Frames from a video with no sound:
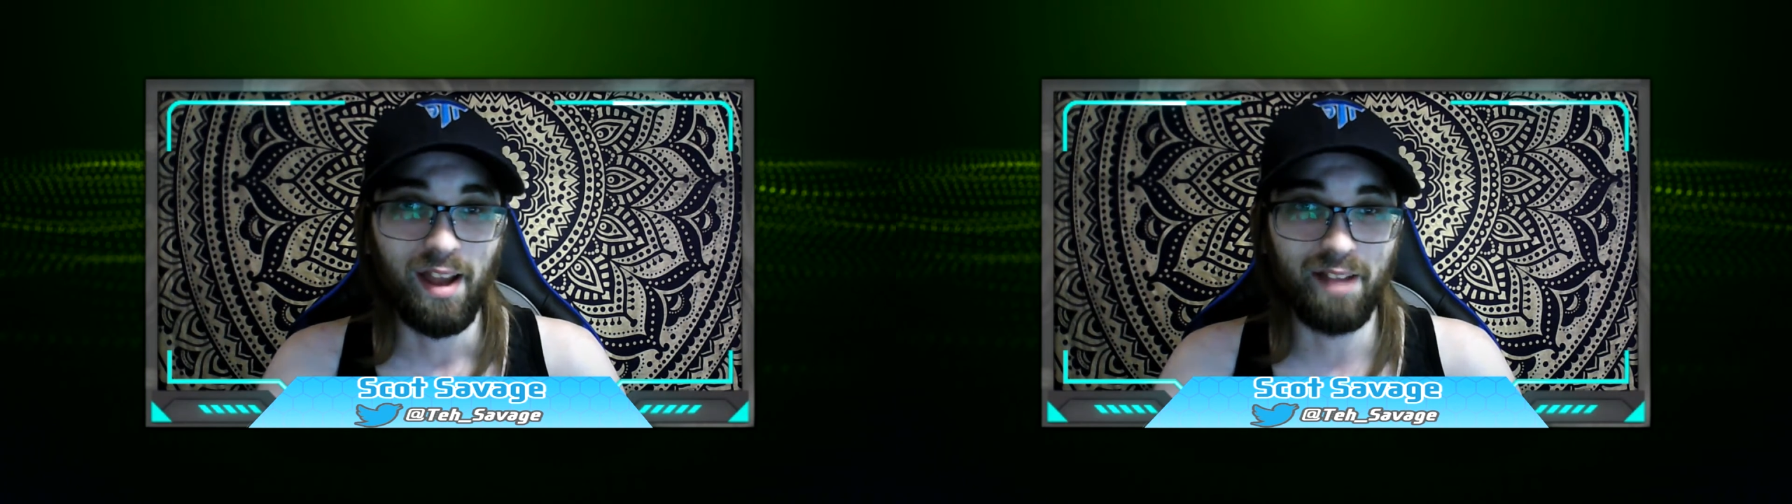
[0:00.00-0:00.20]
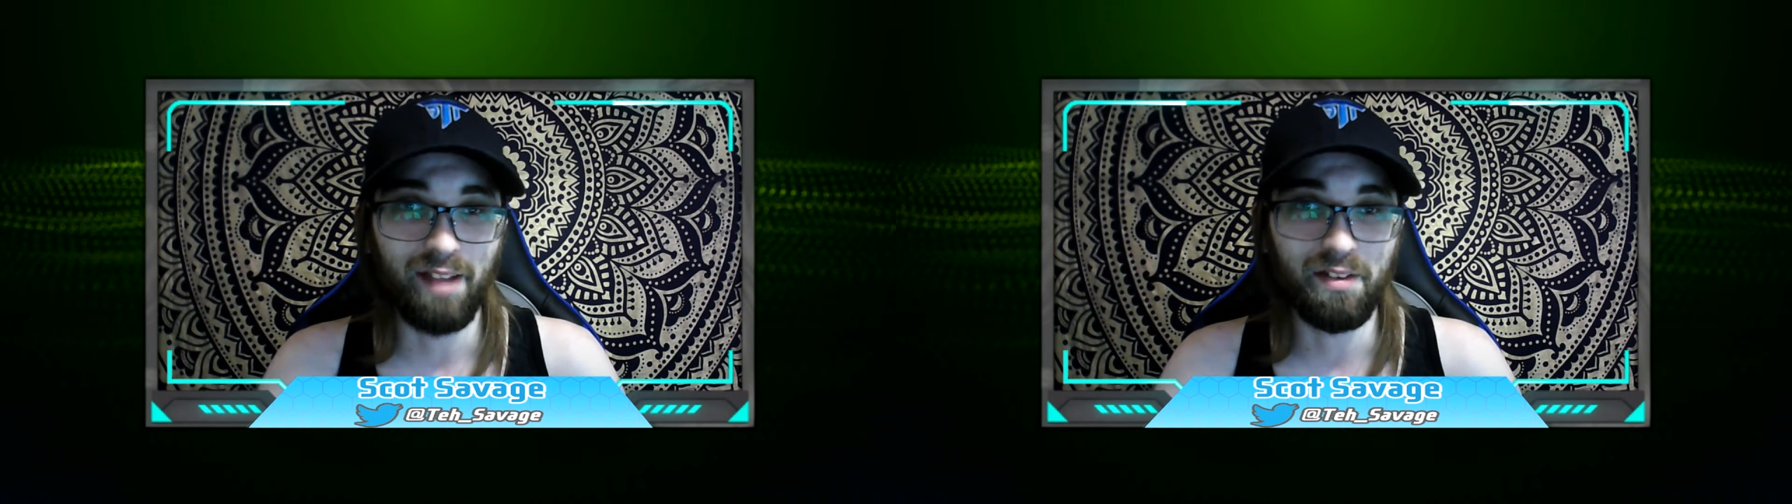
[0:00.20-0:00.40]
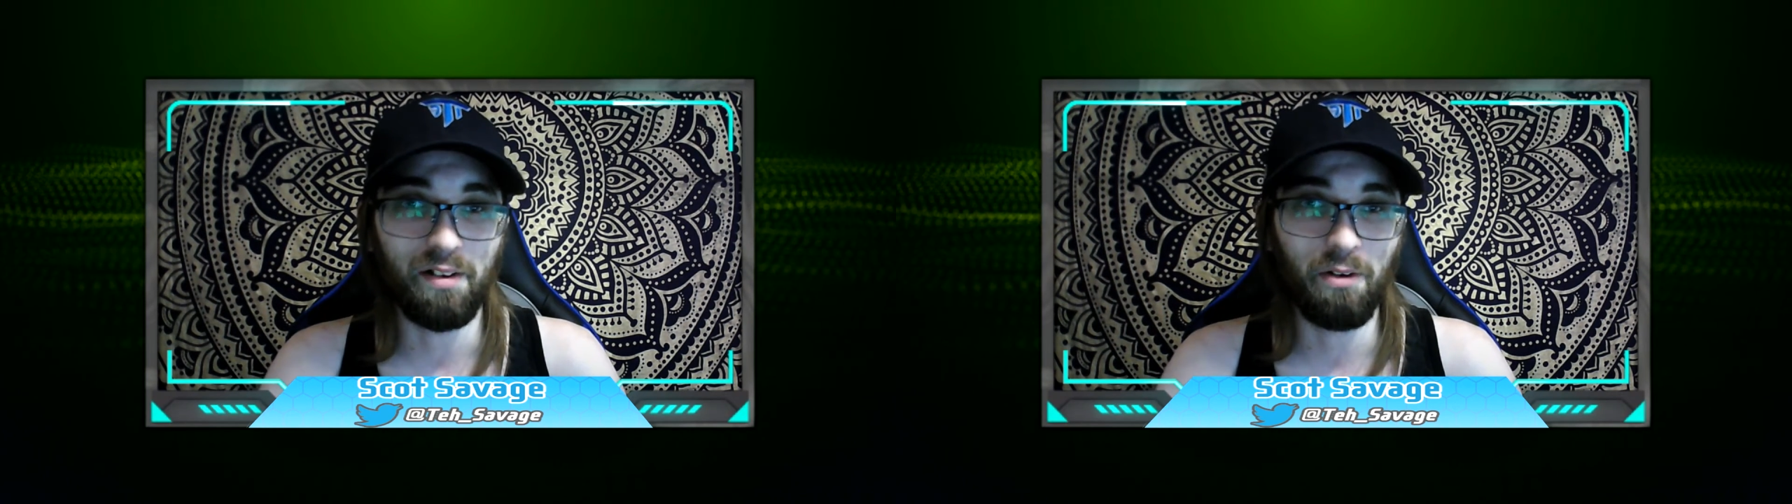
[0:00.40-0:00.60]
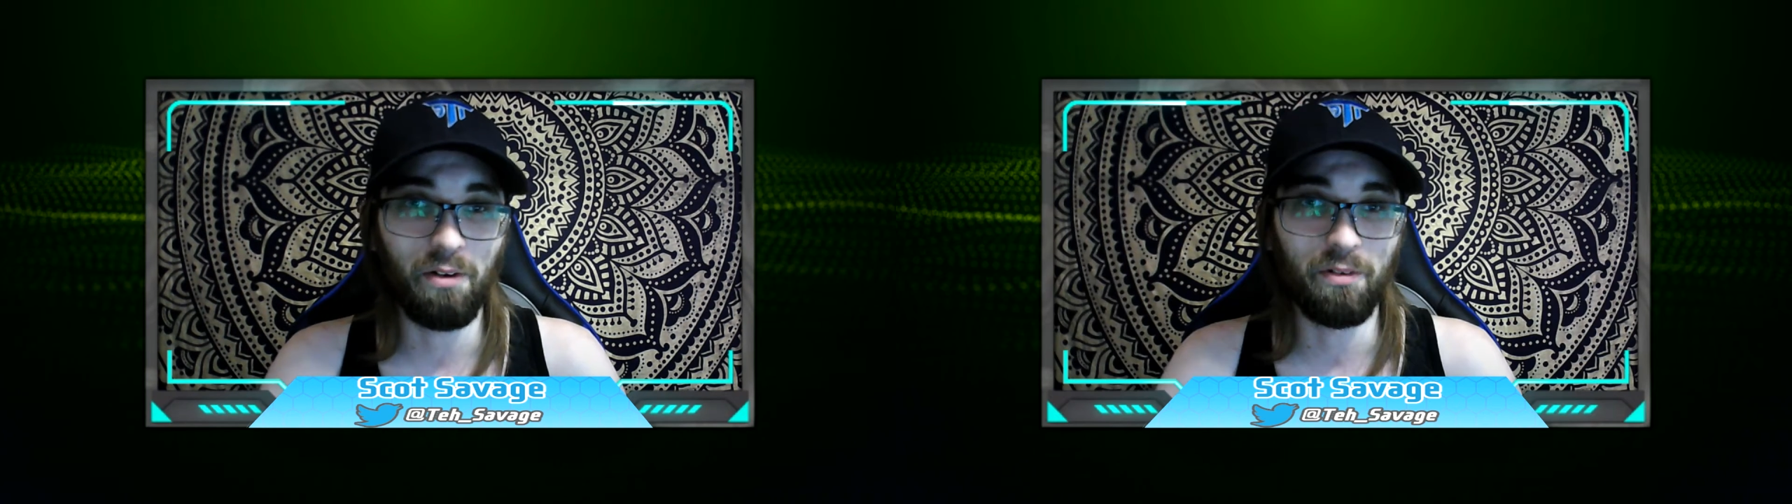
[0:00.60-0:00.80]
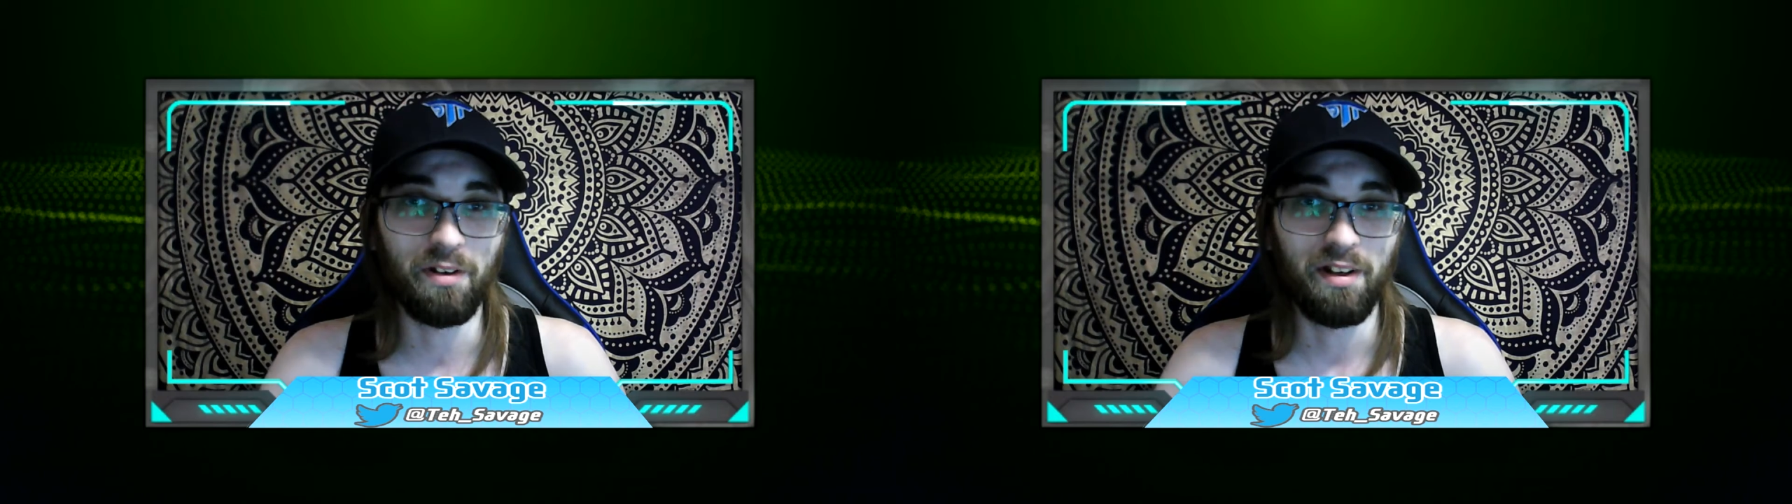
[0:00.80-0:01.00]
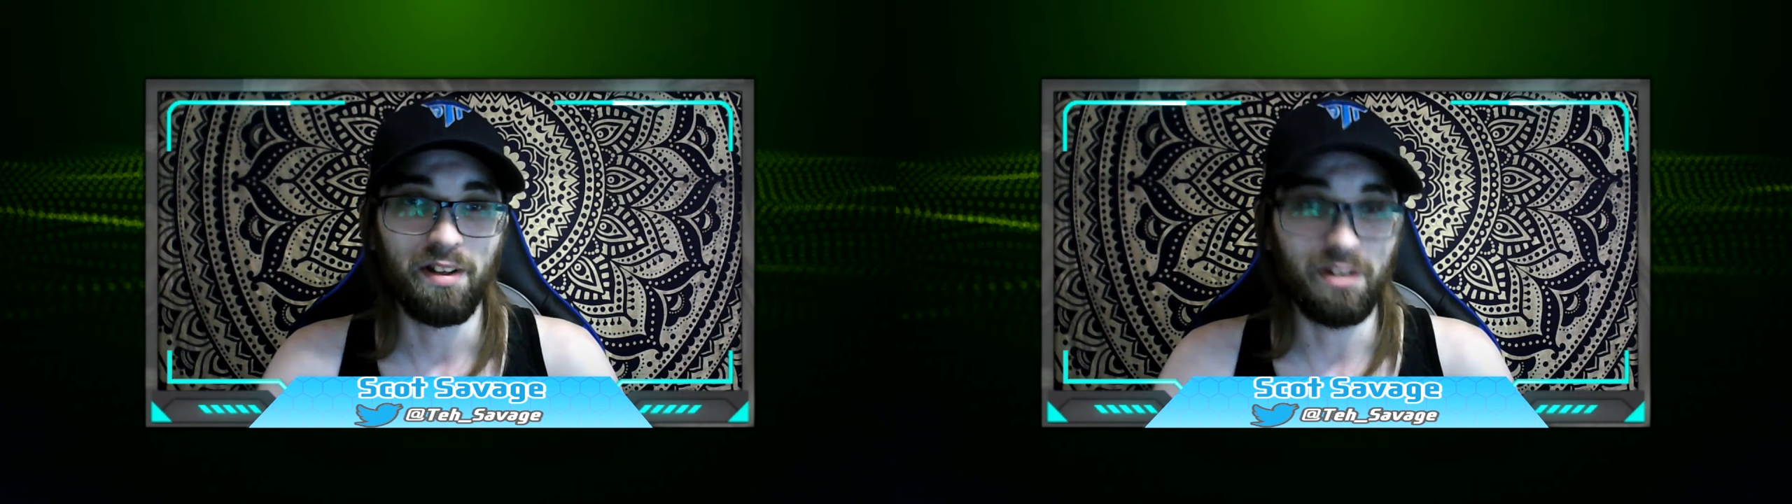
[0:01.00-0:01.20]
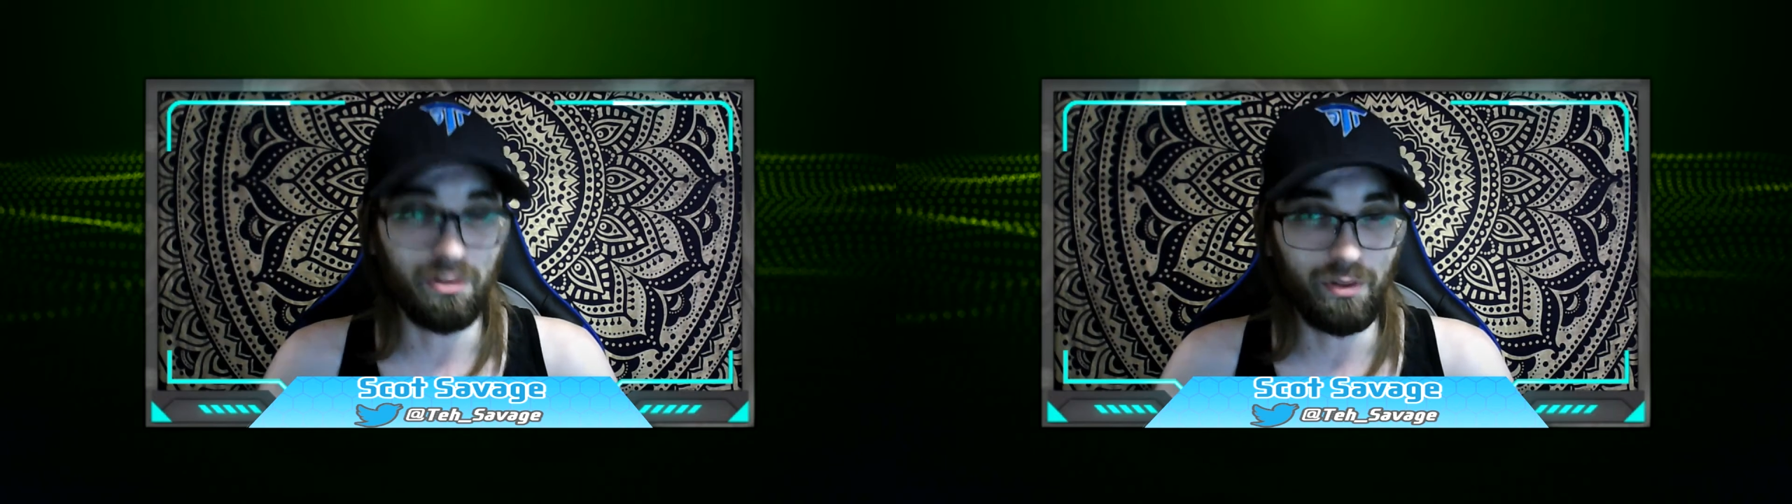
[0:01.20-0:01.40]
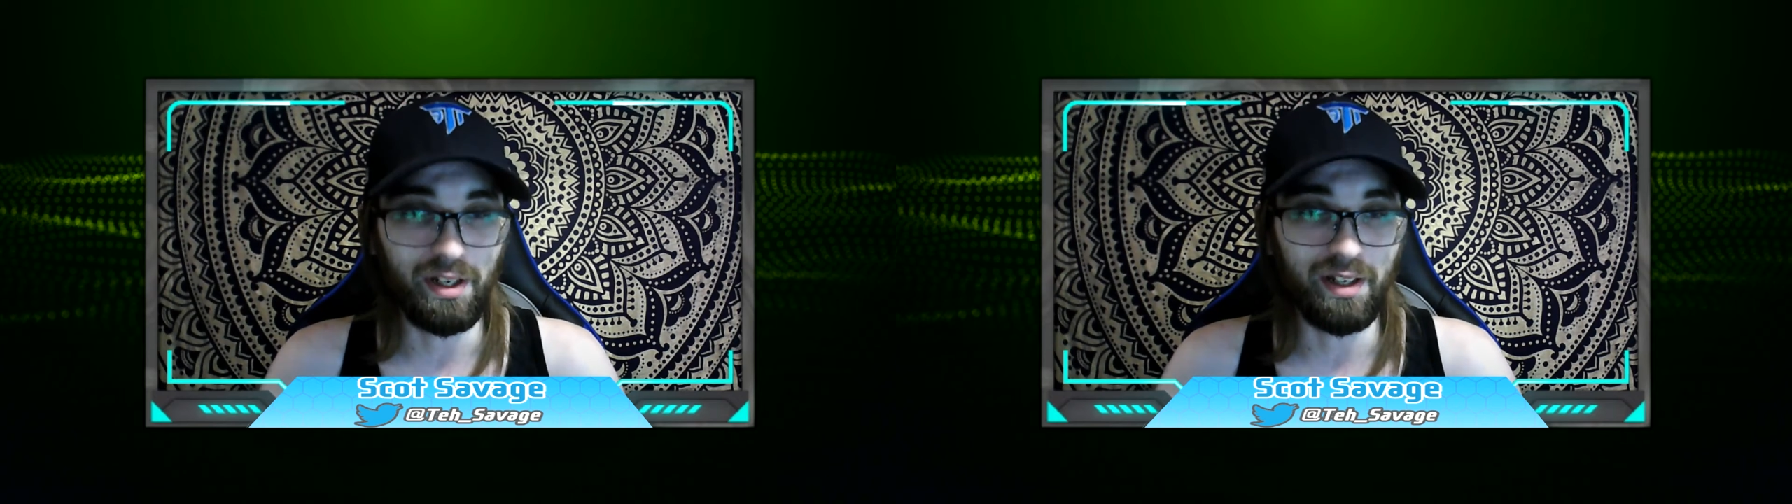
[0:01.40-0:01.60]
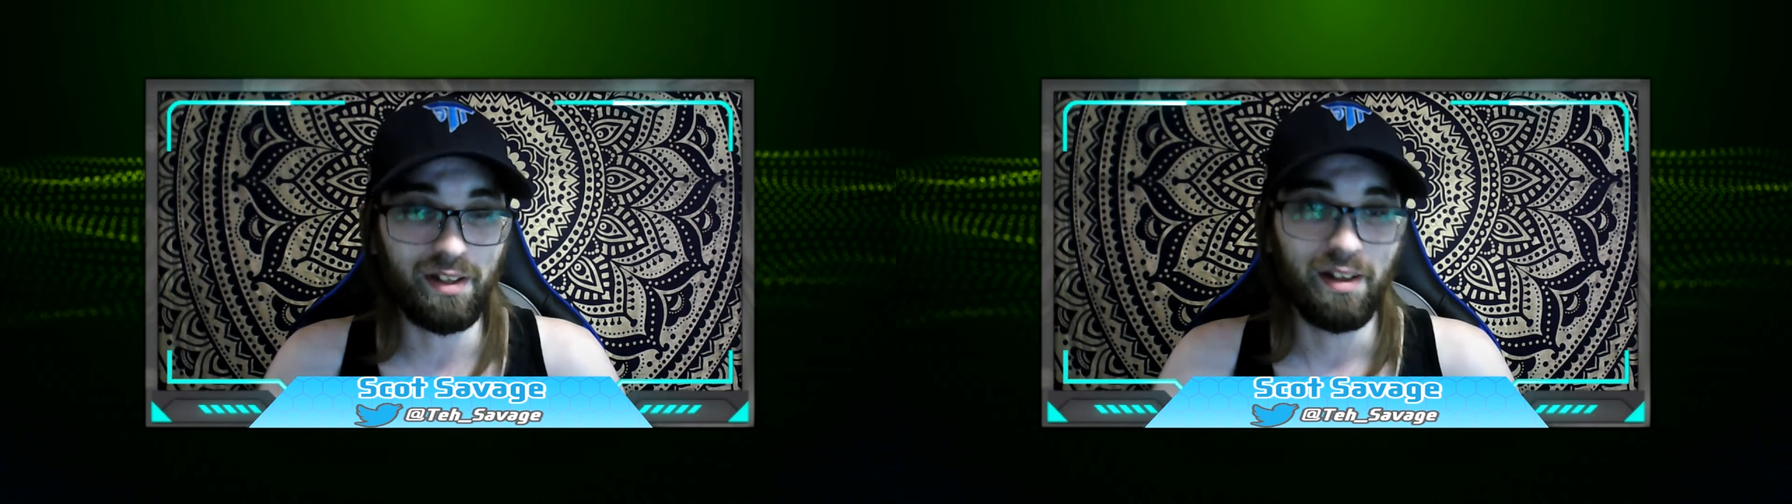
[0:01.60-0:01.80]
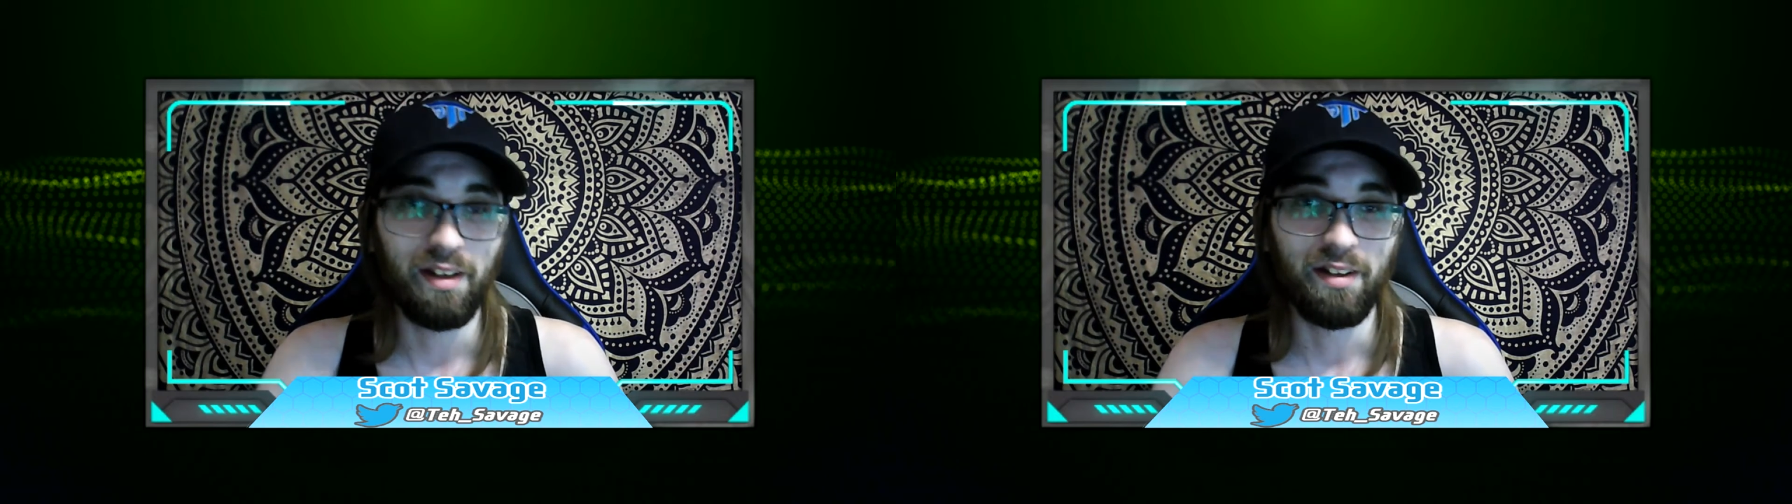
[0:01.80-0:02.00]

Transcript: and their own unique